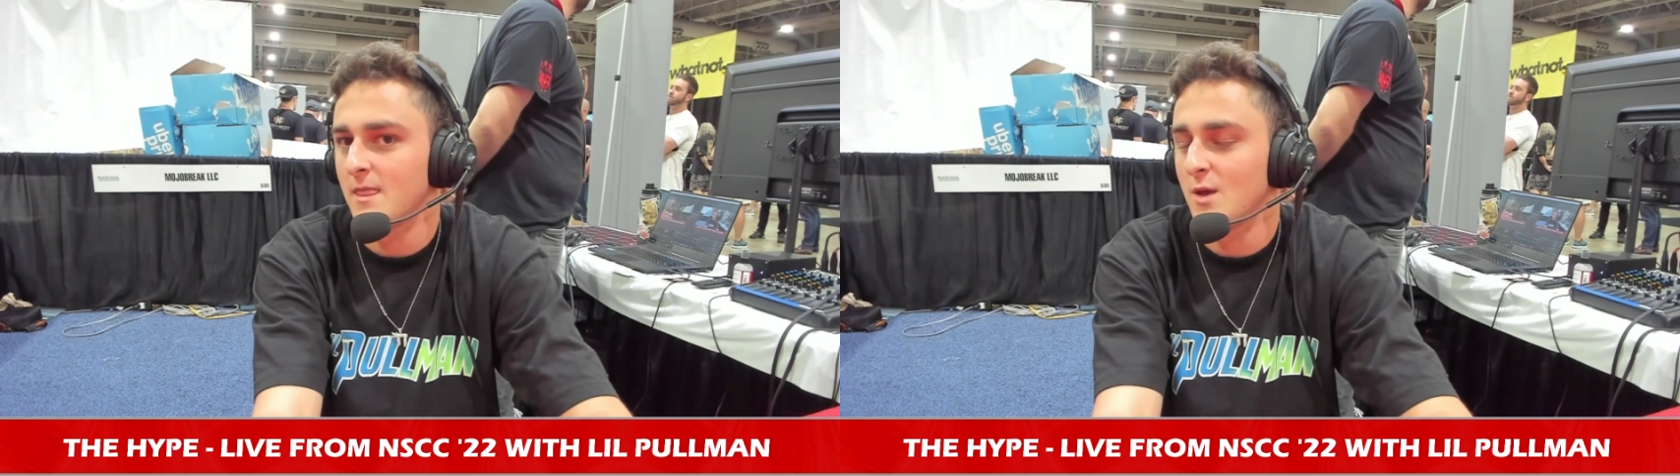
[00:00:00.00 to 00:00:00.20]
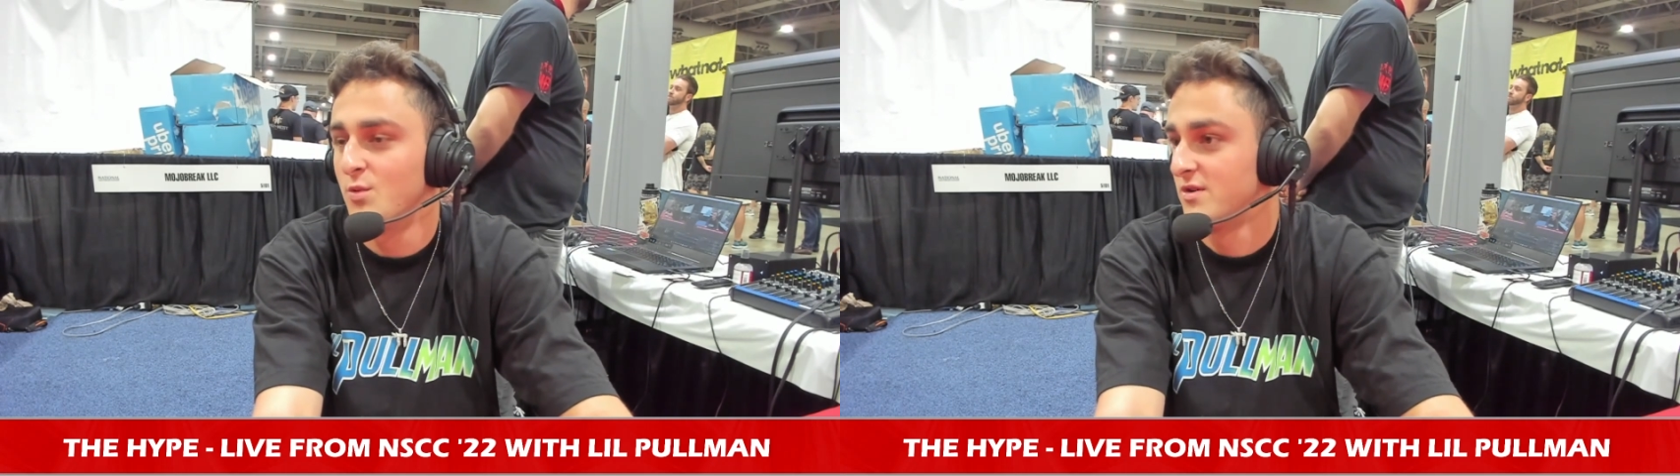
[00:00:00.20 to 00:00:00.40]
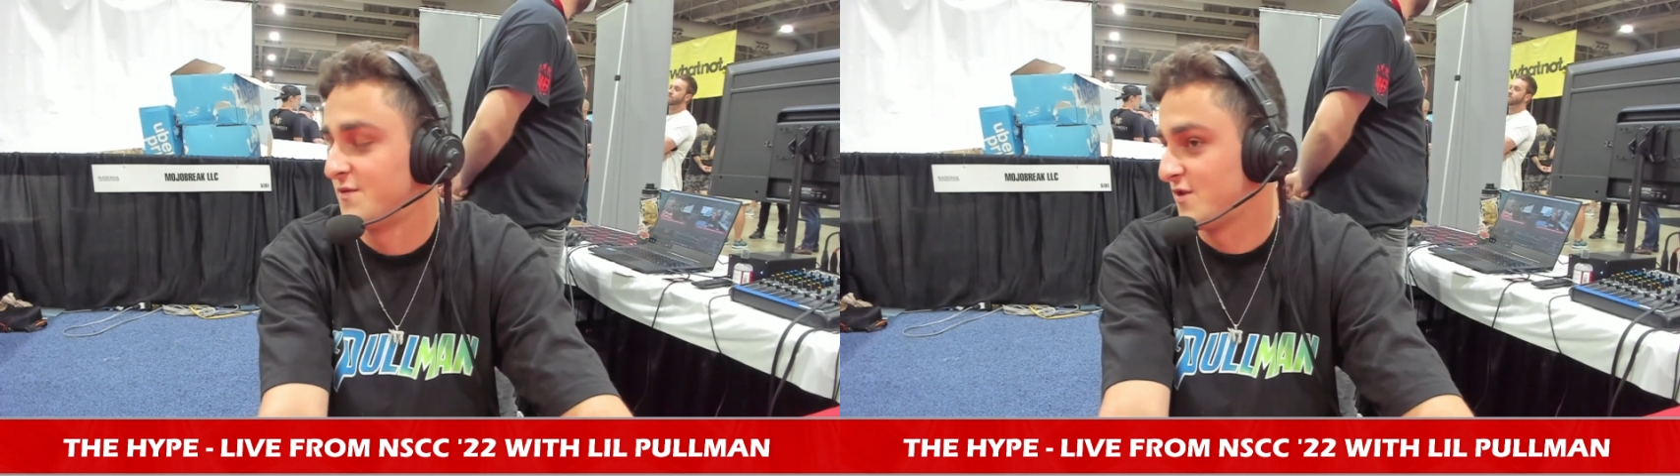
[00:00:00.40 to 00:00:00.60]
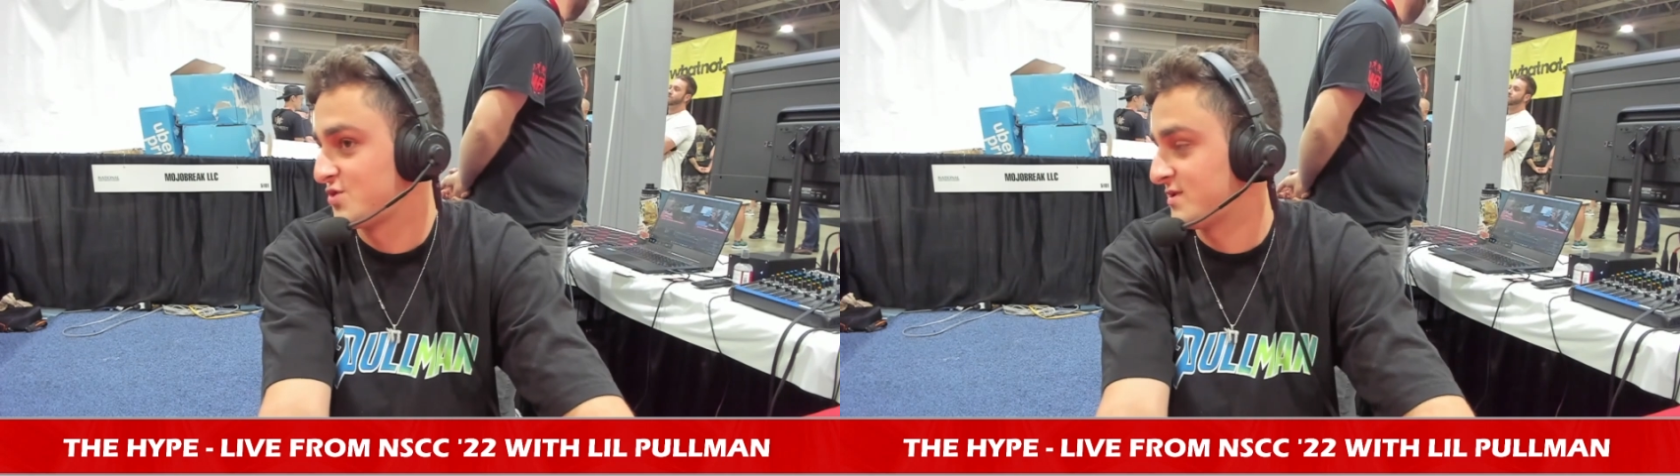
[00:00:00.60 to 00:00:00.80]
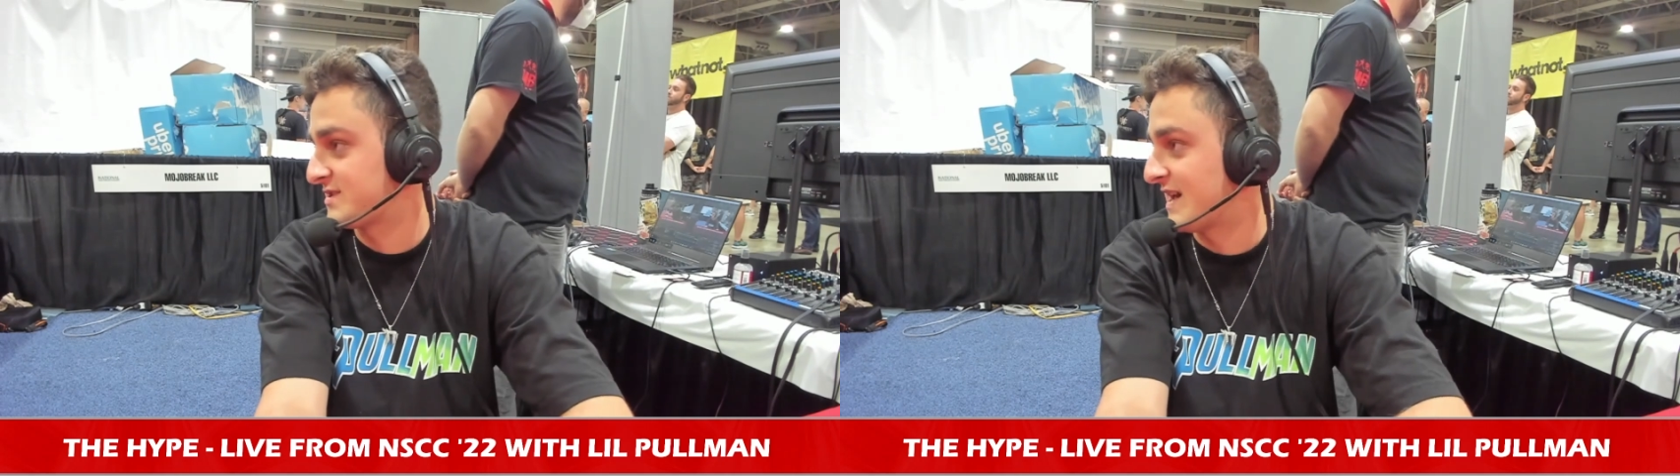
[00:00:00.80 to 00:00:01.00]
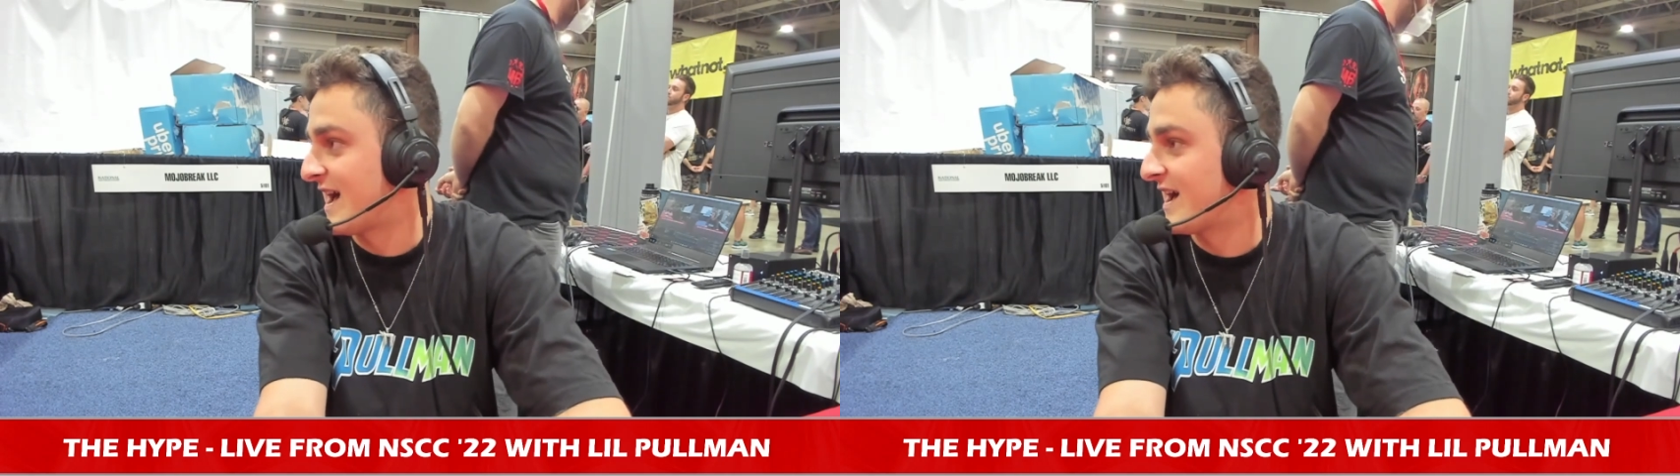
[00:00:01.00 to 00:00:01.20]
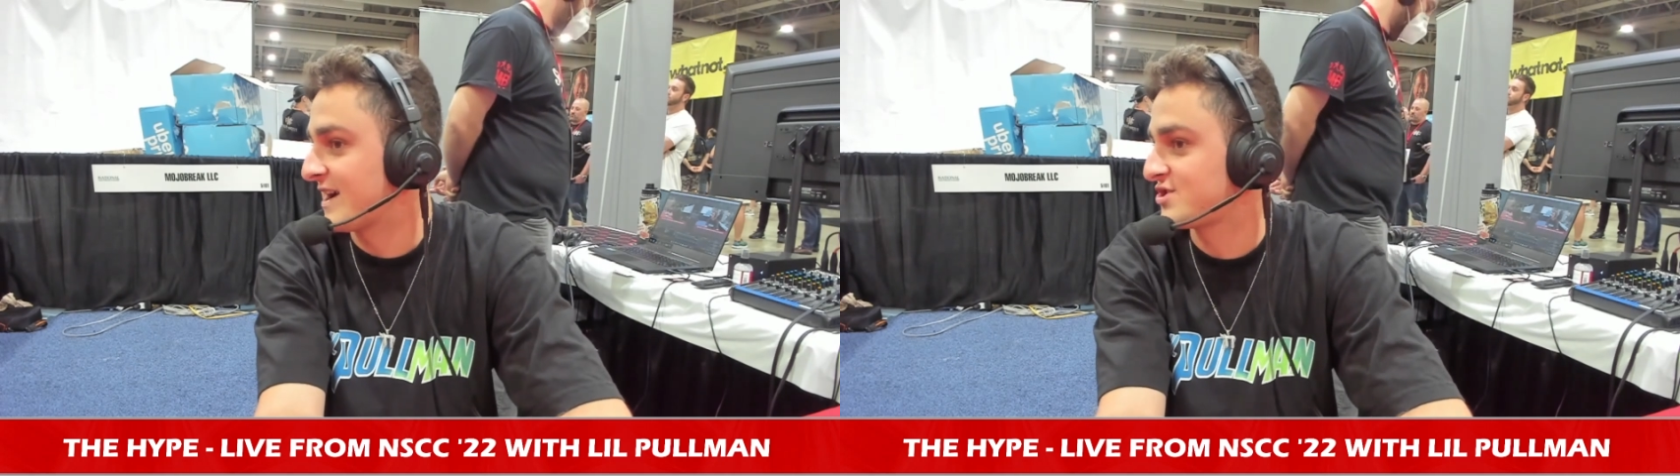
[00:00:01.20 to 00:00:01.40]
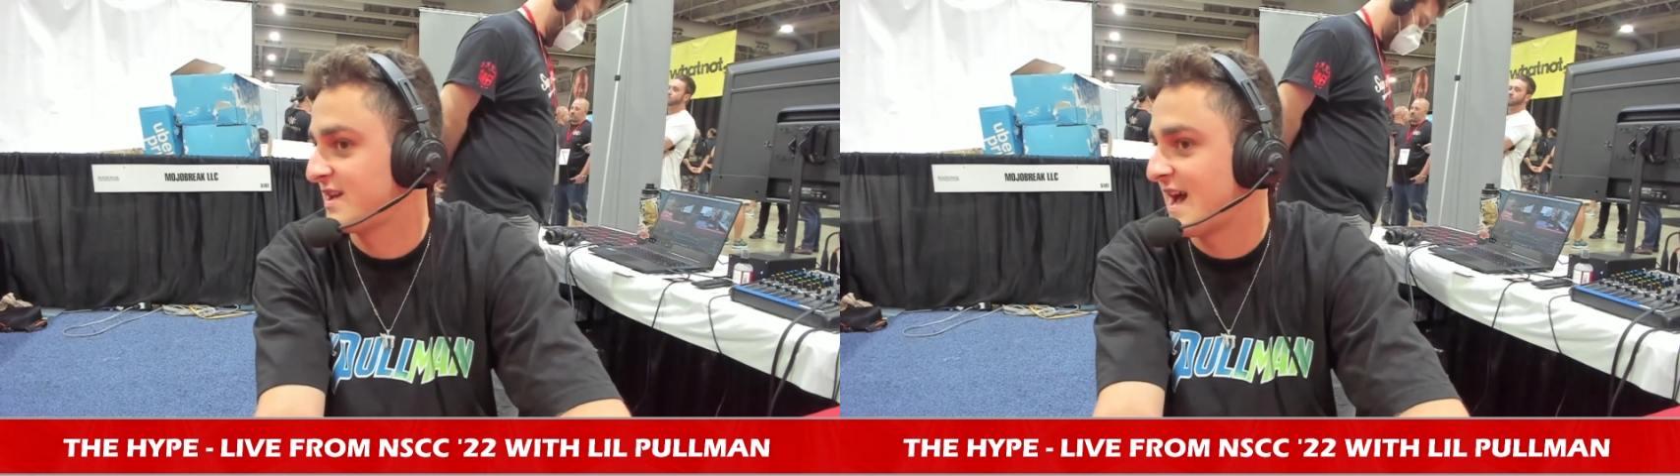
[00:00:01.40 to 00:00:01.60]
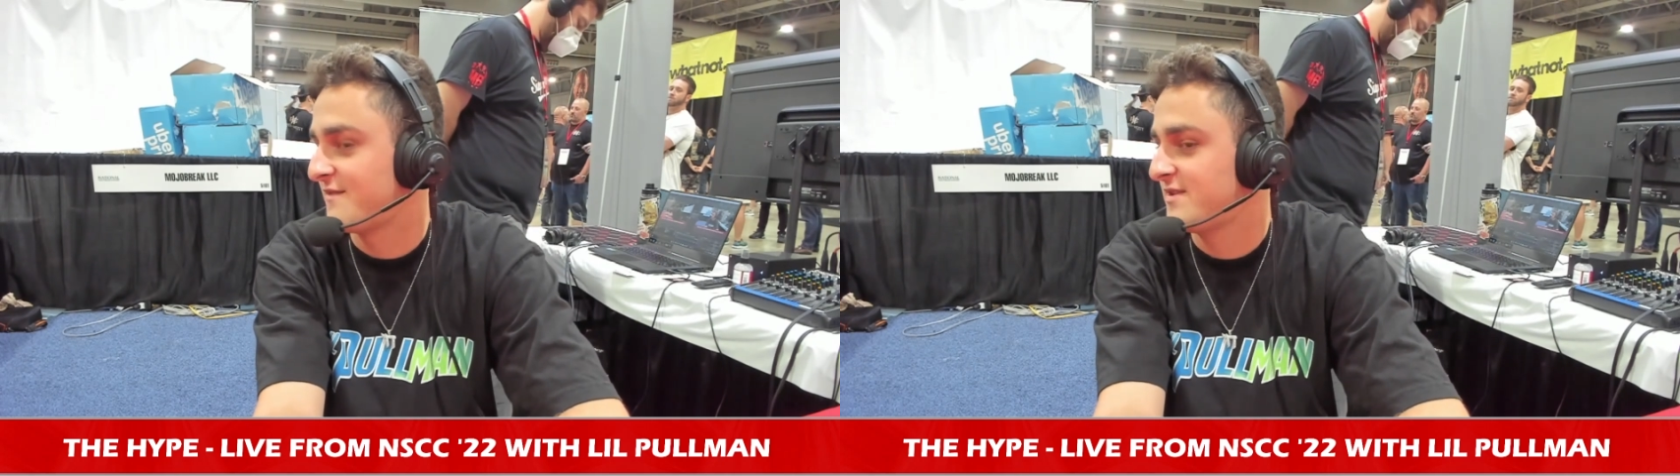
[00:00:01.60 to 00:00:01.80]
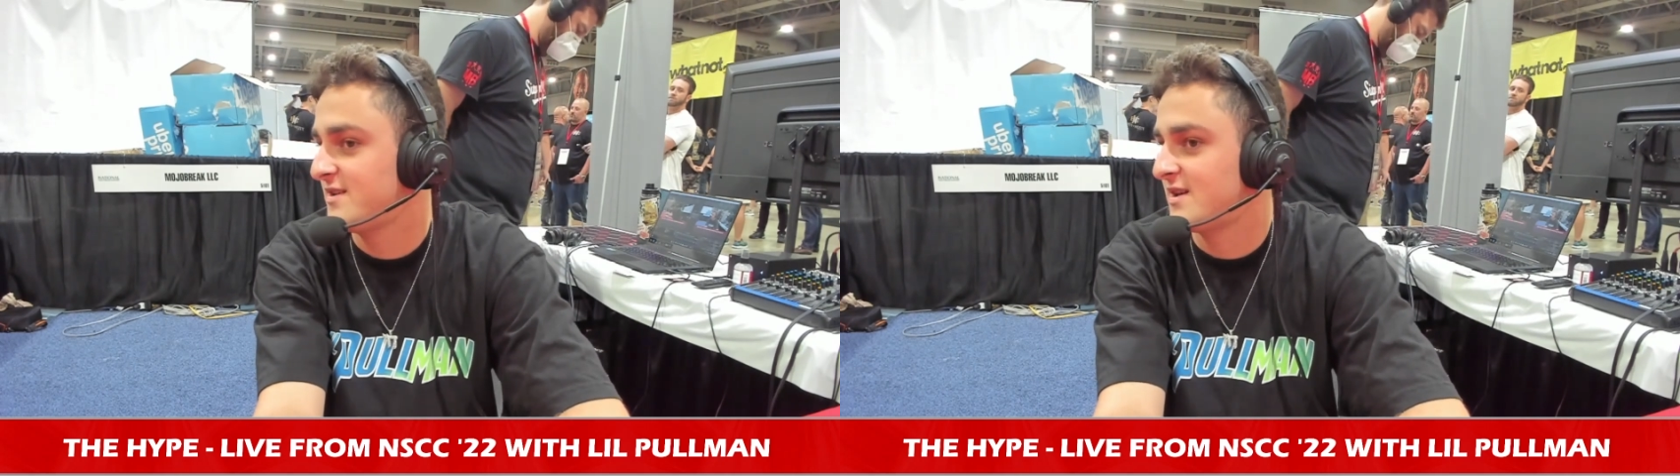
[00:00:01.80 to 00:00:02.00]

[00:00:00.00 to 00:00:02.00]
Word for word: we were the first ones to ha actually have it,